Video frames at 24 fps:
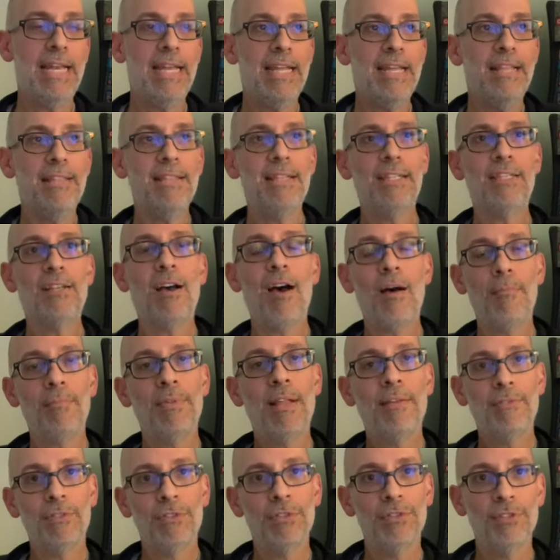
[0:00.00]
in the
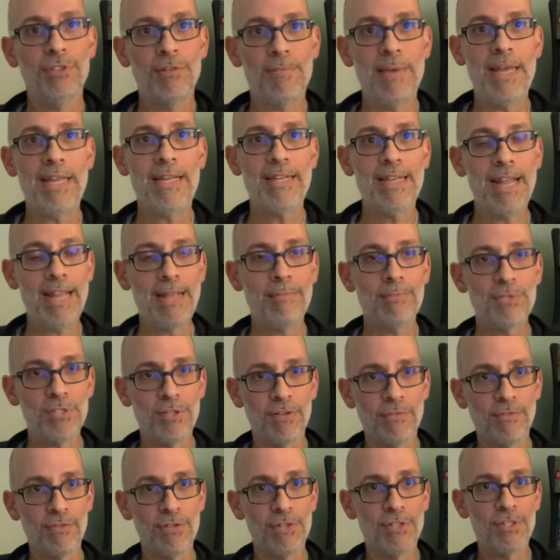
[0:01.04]
top-level domain name
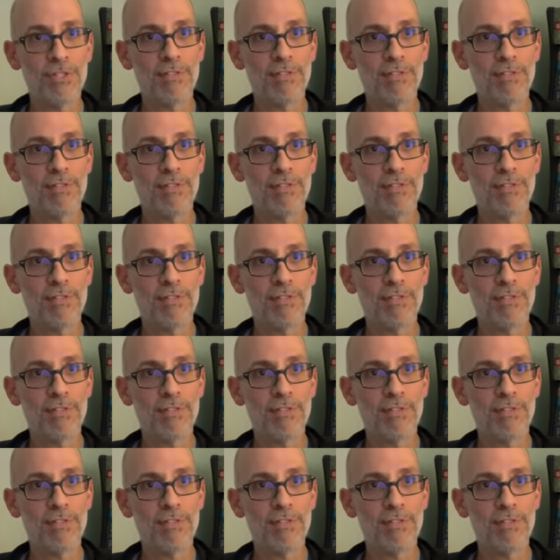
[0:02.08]
servers,